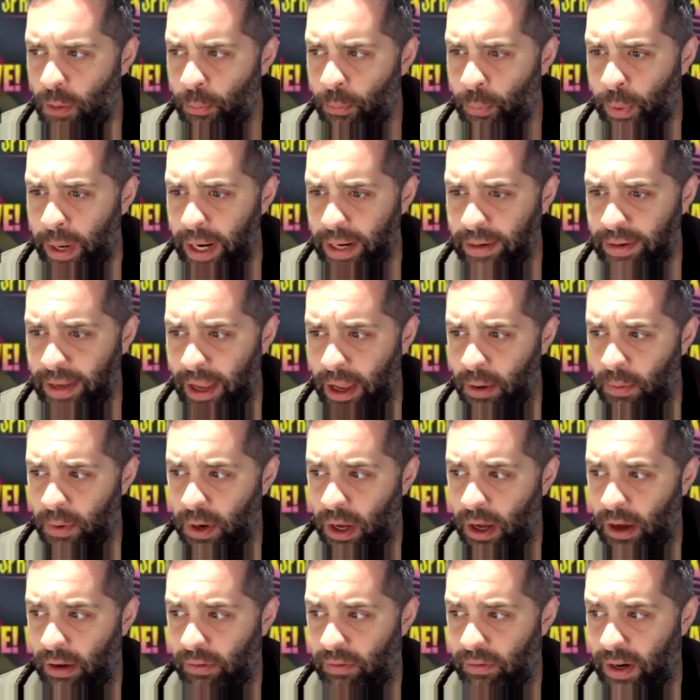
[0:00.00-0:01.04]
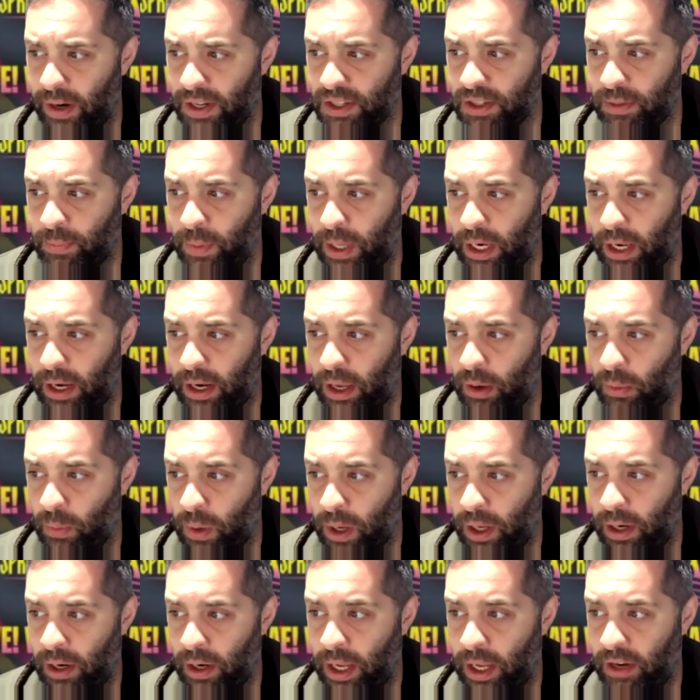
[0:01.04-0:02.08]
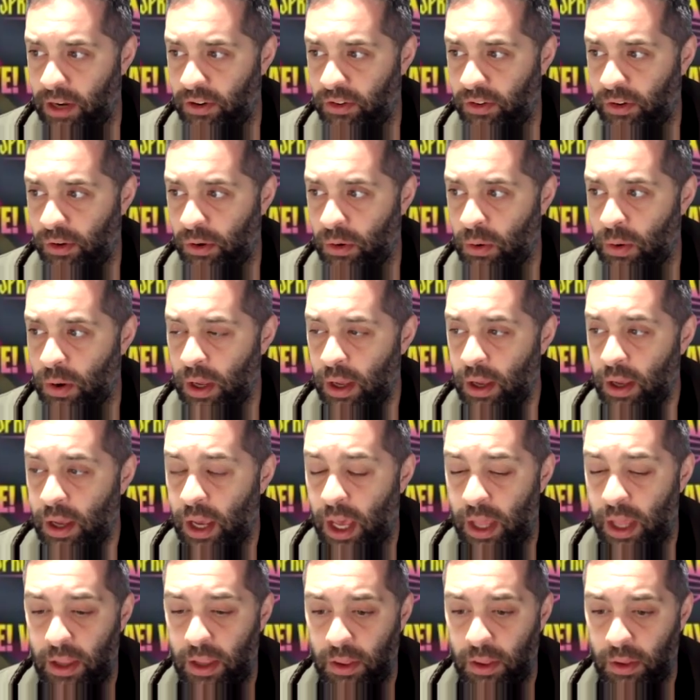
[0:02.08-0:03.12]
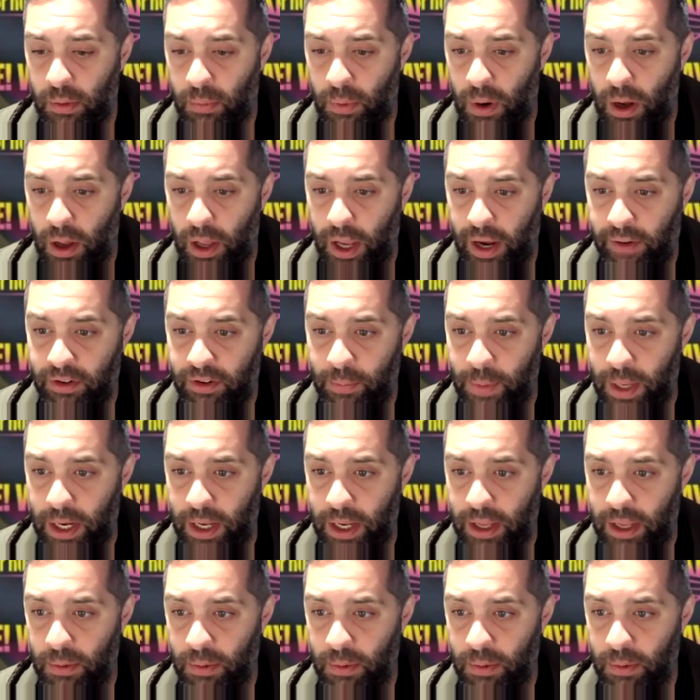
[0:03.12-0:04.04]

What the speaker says: breakdown of WrestleMania night one, night two, and then the Raw after Mania.